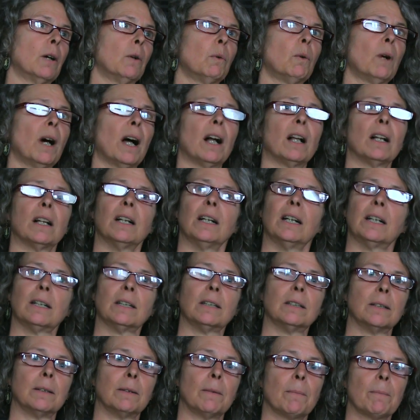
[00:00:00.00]
Well,
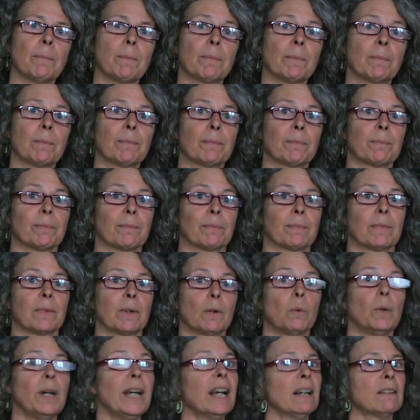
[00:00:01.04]

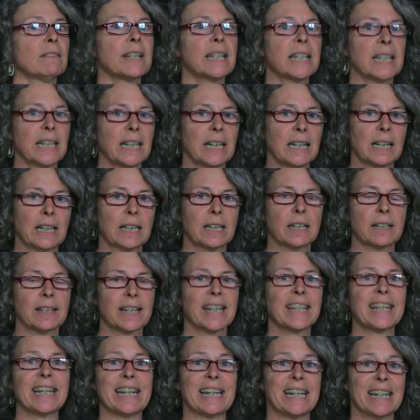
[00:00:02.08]
we have seen
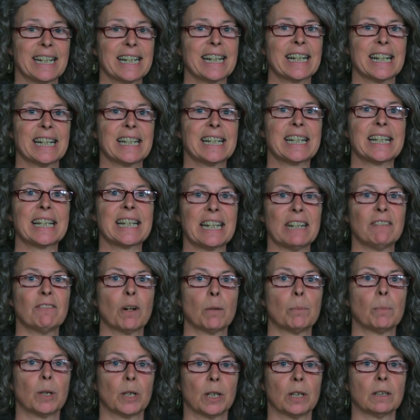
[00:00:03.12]
that the
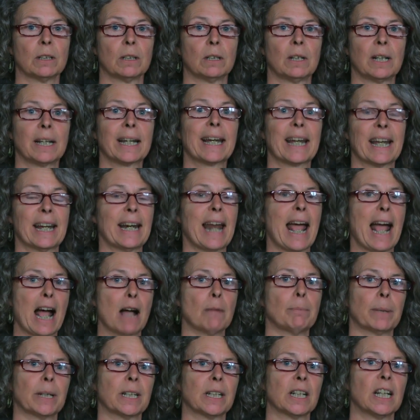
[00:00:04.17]
inconceivable can
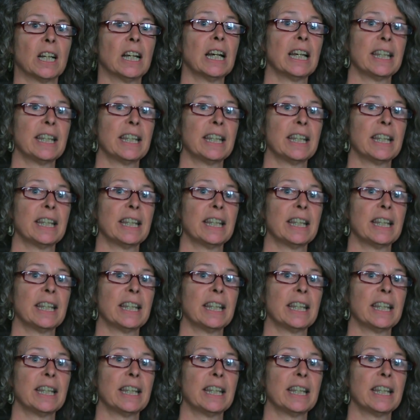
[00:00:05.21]
happen.